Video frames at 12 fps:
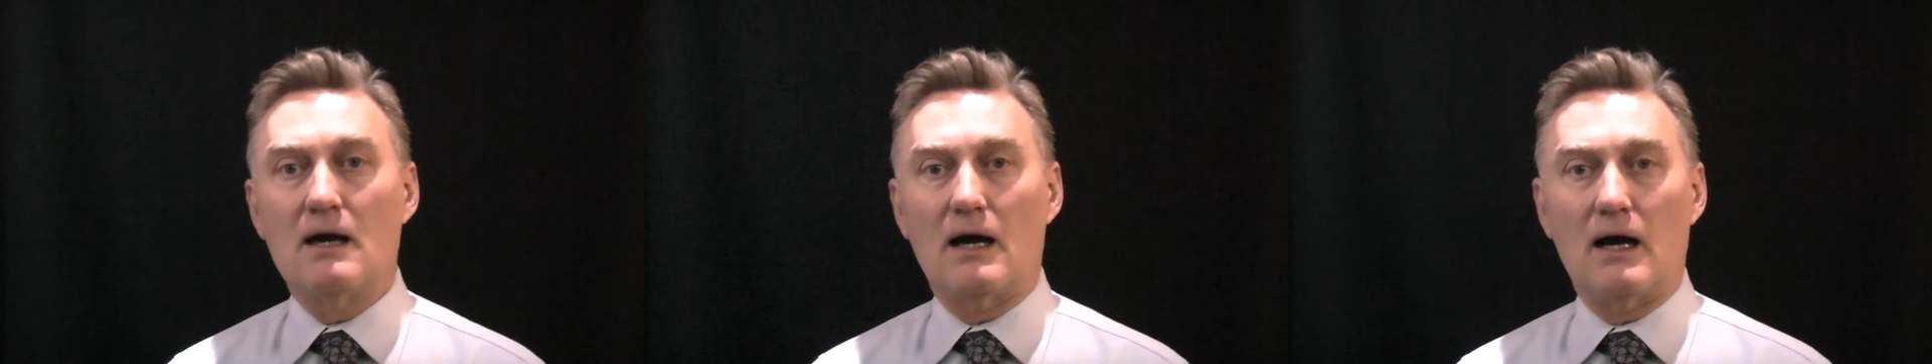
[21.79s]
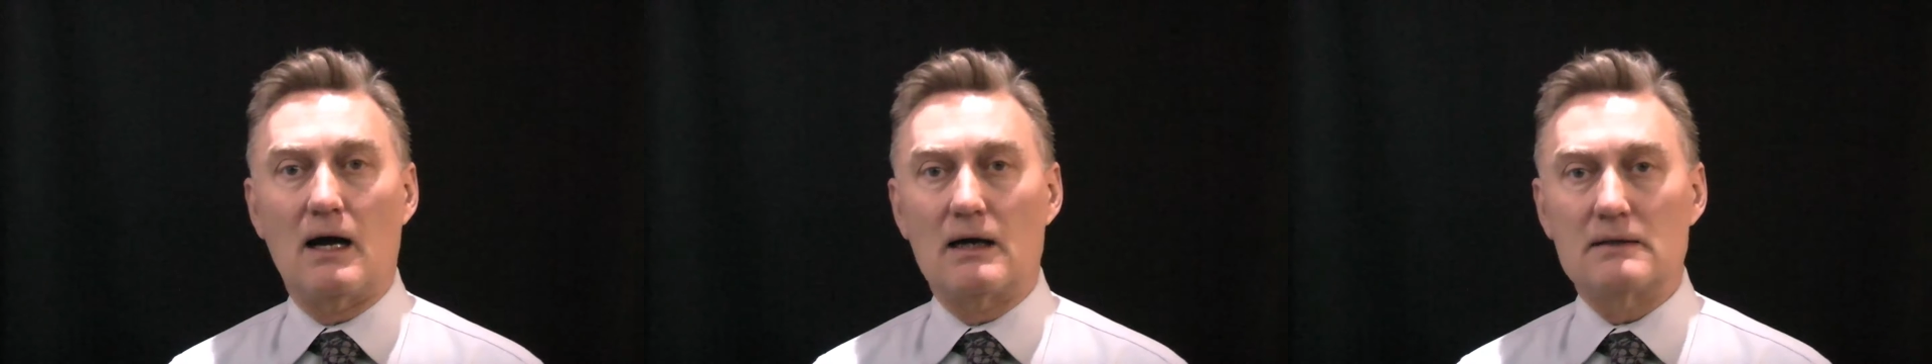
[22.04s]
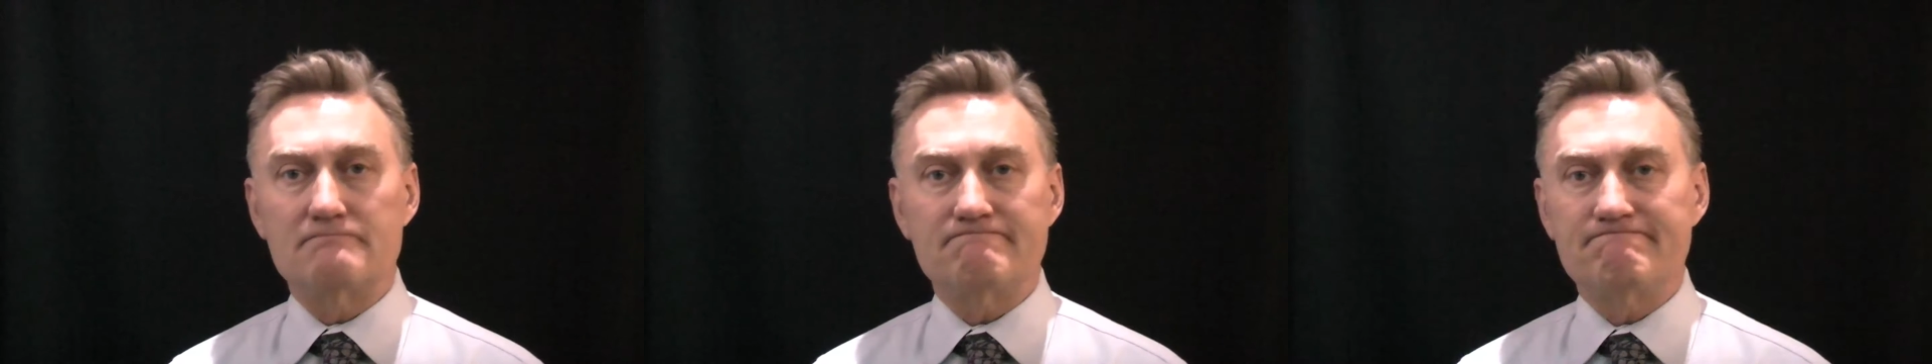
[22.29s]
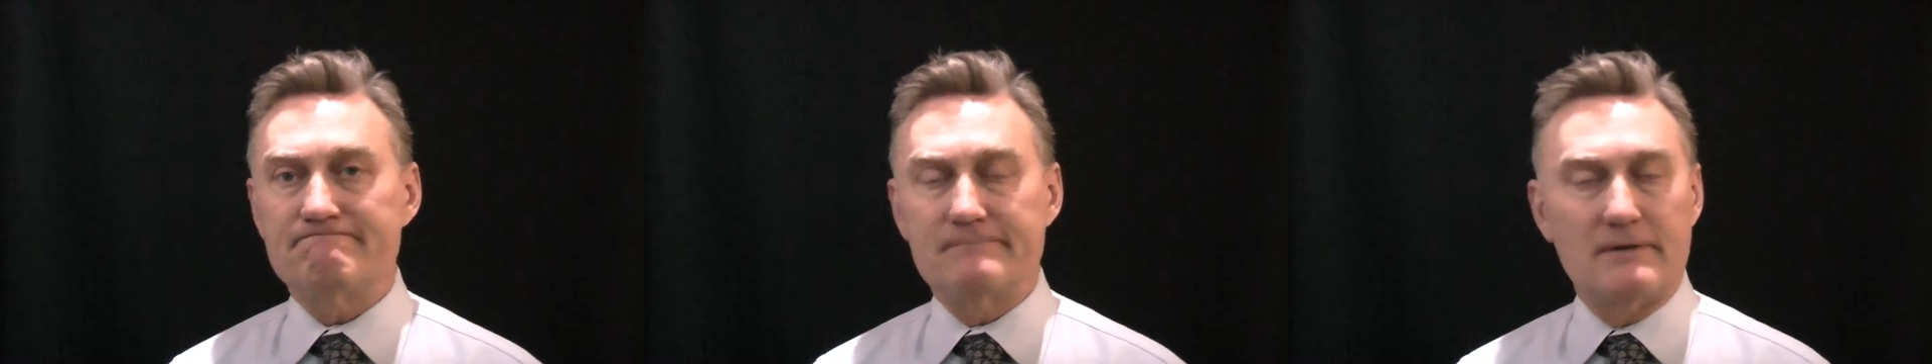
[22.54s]

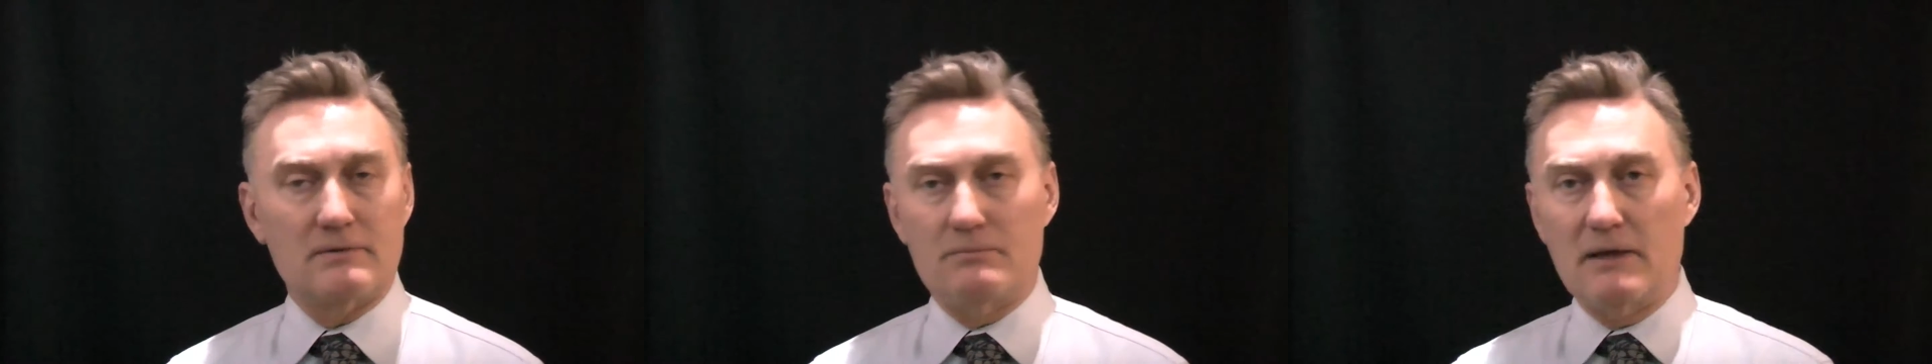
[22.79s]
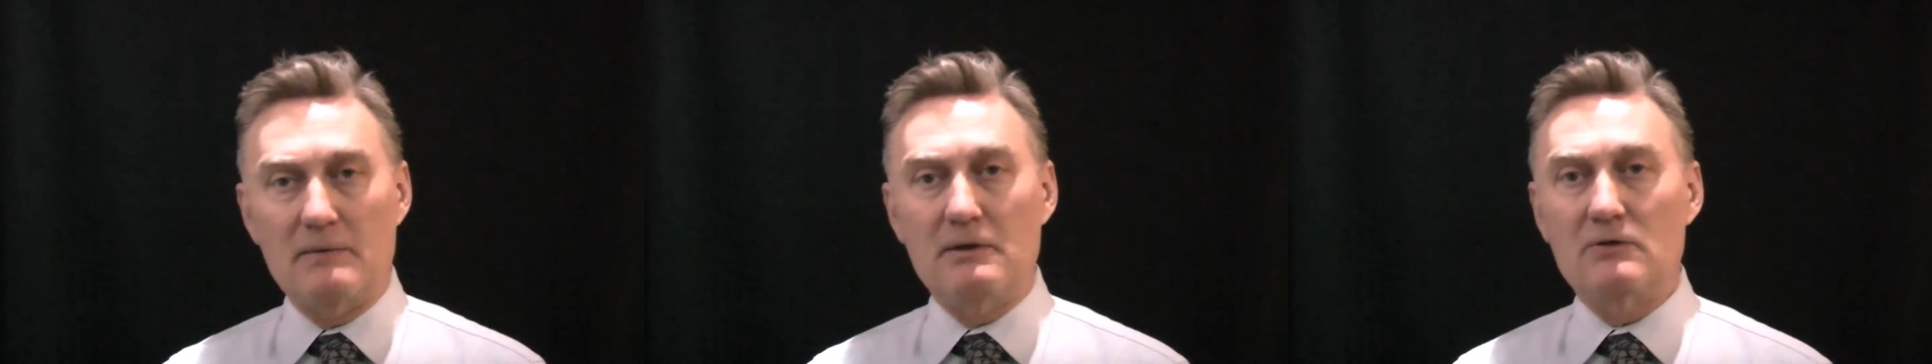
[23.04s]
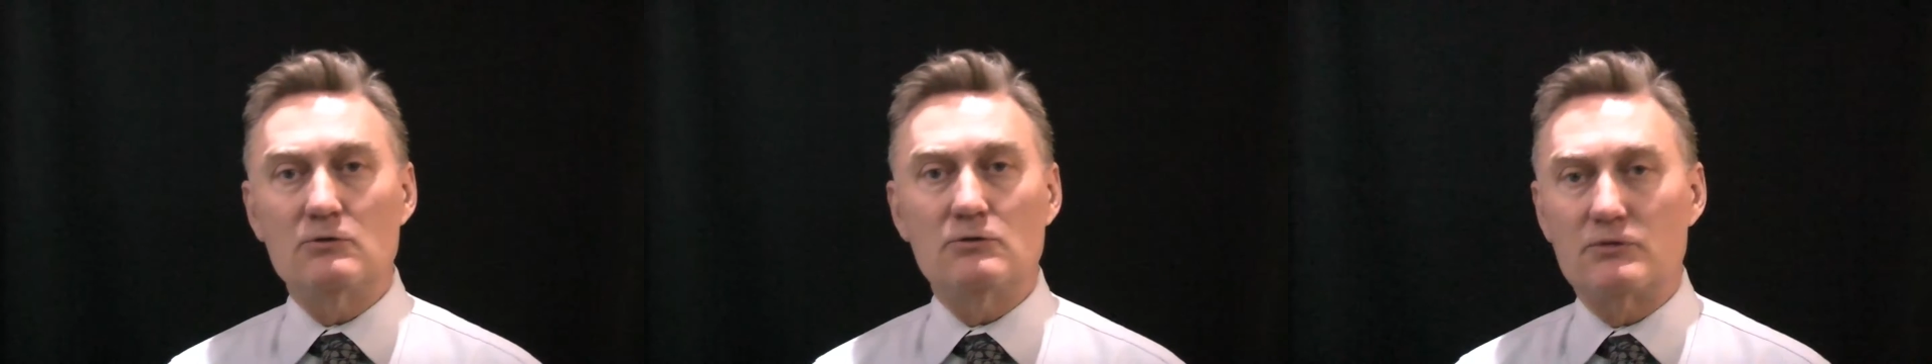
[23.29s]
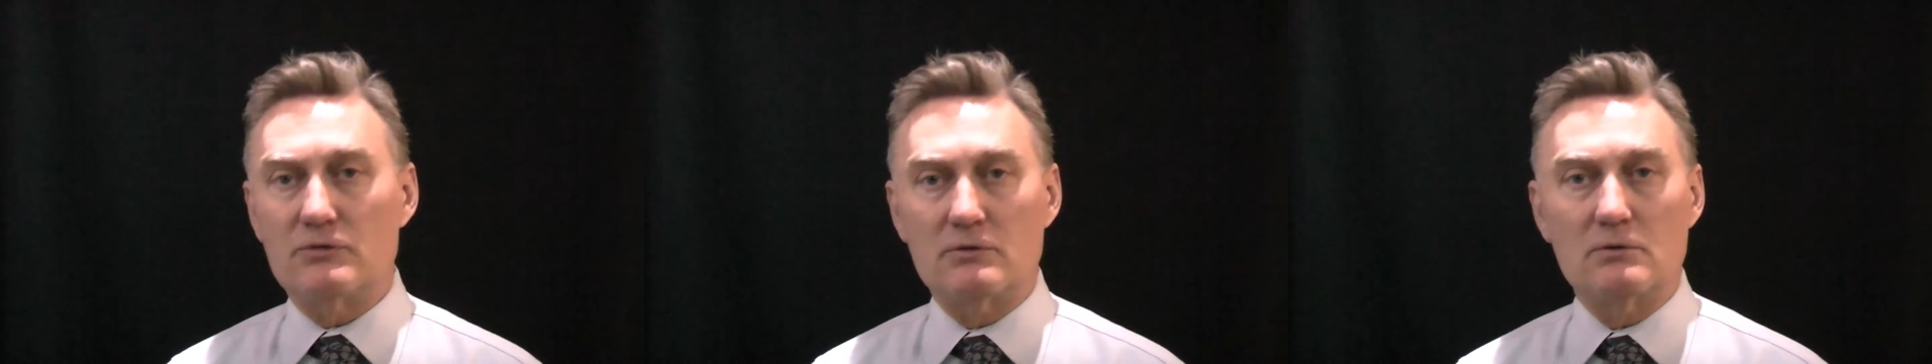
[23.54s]
It may be due
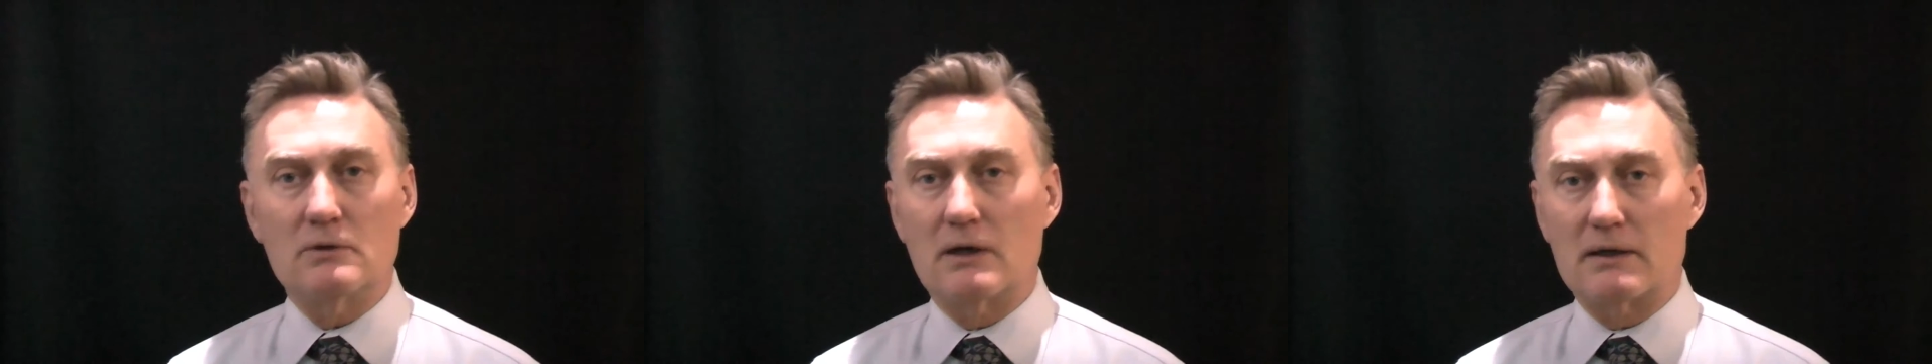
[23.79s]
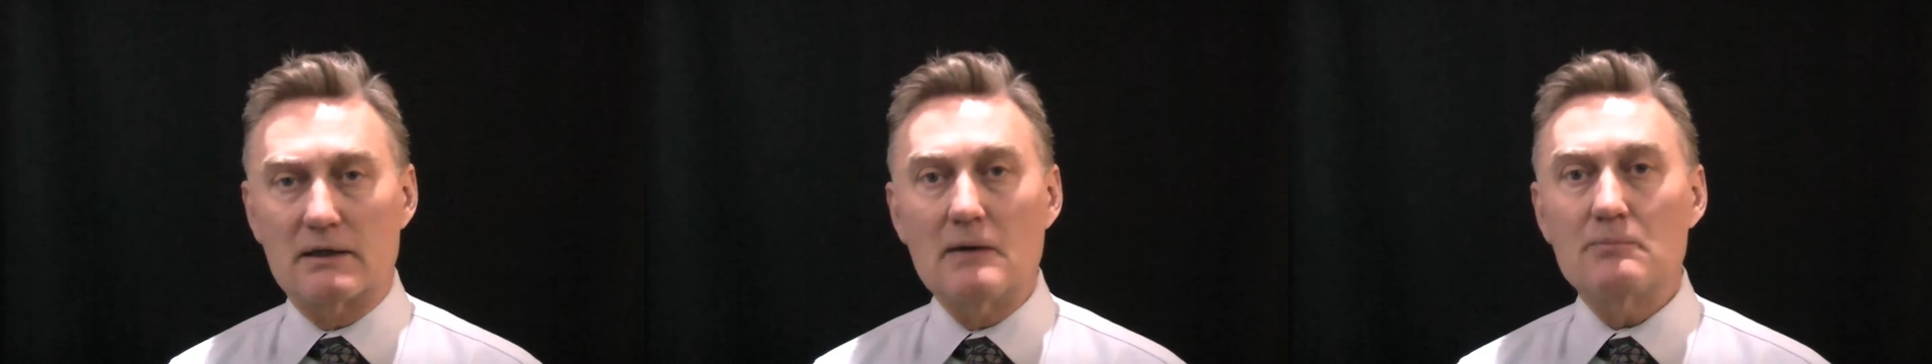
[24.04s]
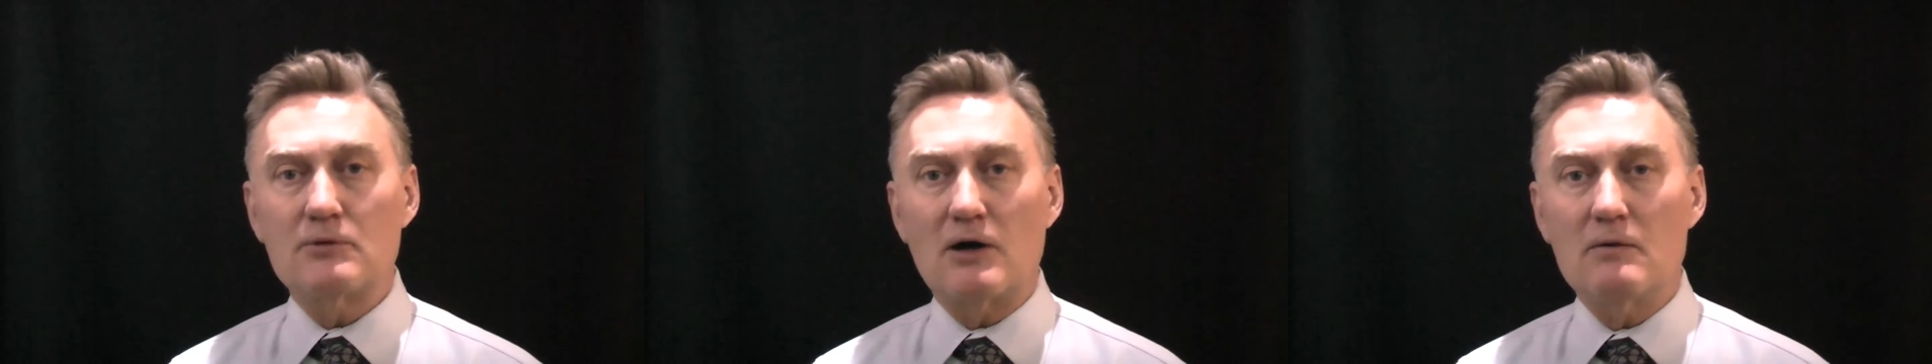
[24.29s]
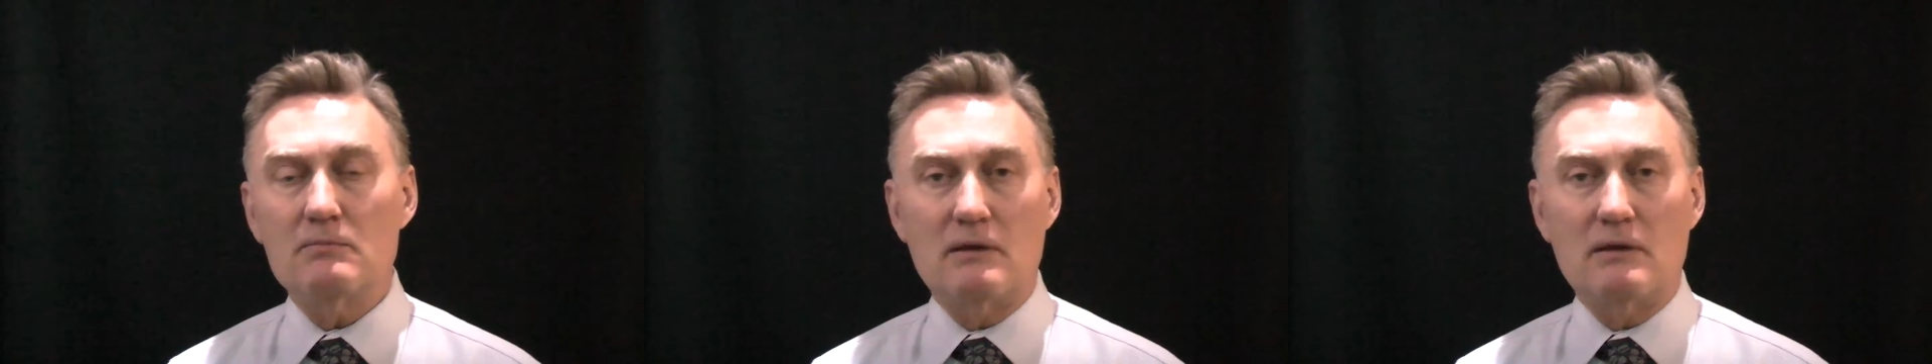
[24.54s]
to a gum problem,